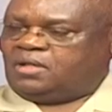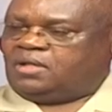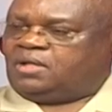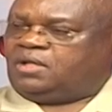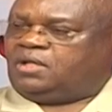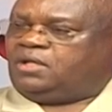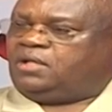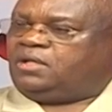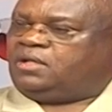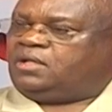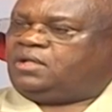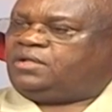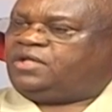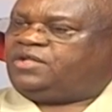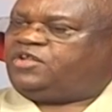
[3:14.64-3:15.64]

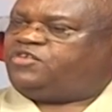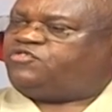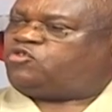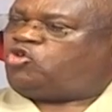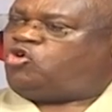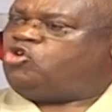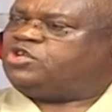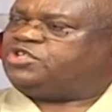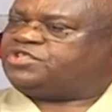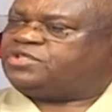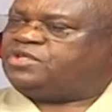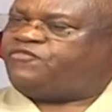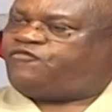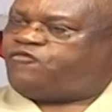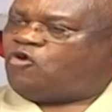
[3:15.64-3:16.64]
in there's con-
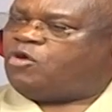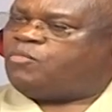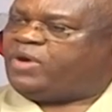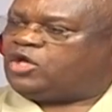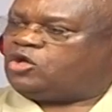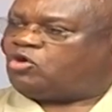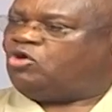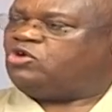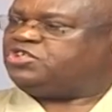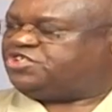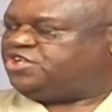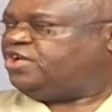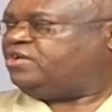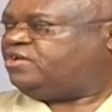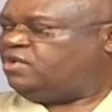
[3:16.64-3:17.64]
form and
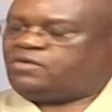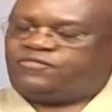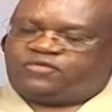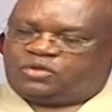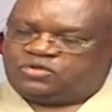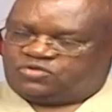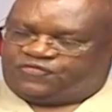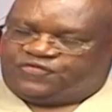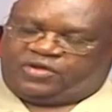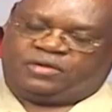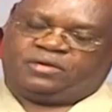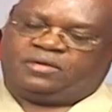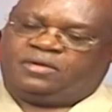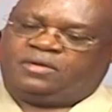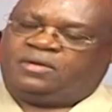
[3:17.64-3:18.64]
content in the philosophy.
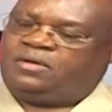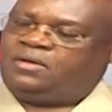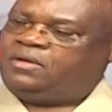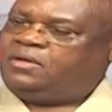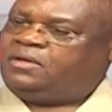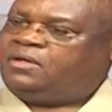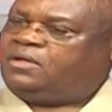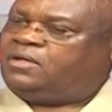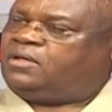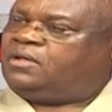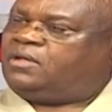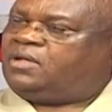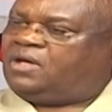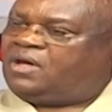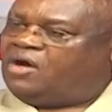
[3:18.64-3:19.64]

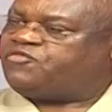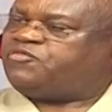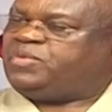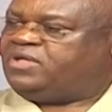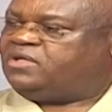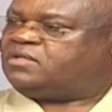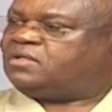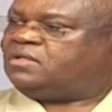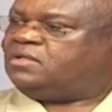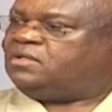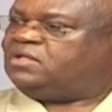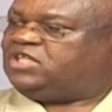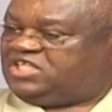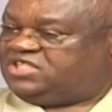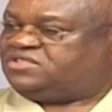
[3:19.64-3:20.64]
The government
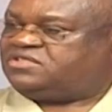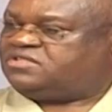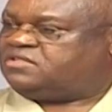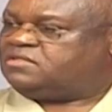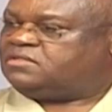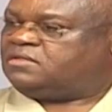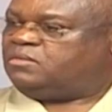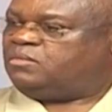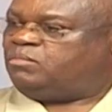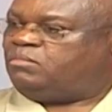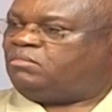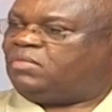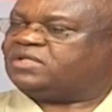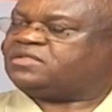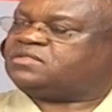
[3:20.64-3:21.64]
is,
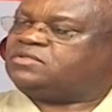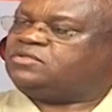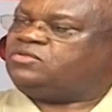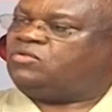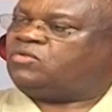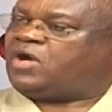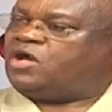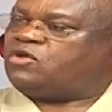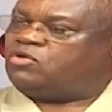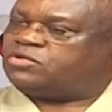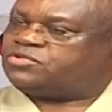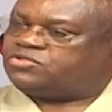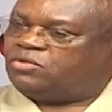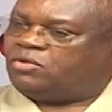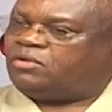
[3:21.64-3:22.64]
but you can
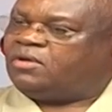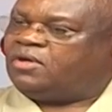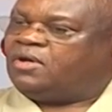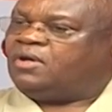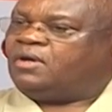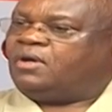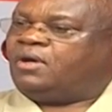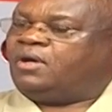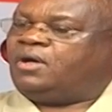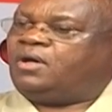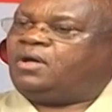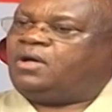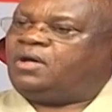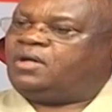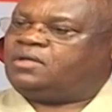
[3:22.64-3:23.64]
also uh,
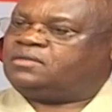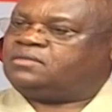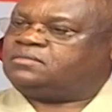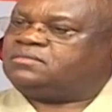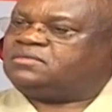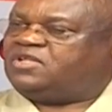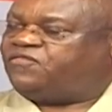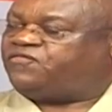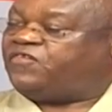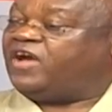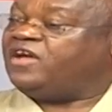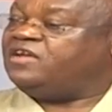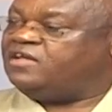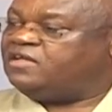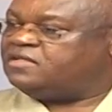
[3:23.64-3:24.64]
uh
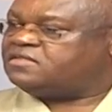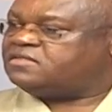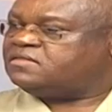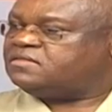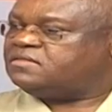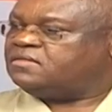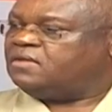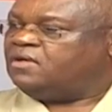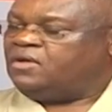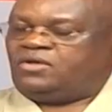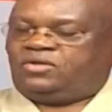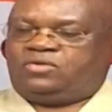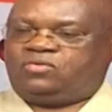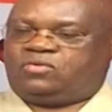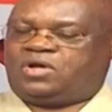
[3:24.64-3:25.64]
define it
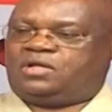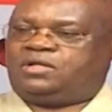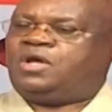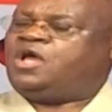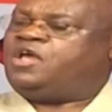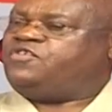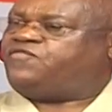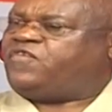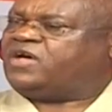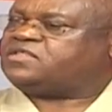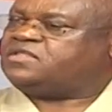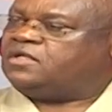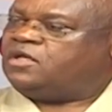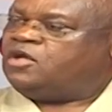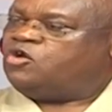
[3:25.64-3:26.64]
you can, in fact,
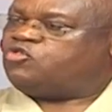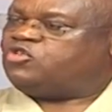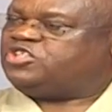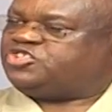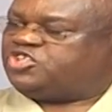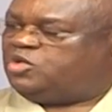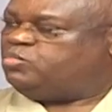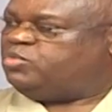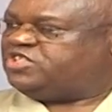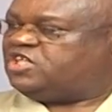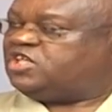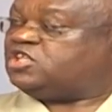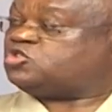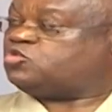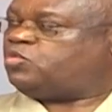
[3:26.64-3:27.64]
the regime is a
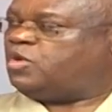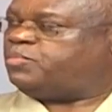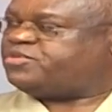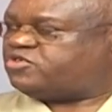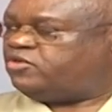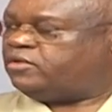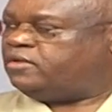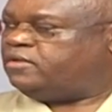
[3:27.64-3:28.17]
description.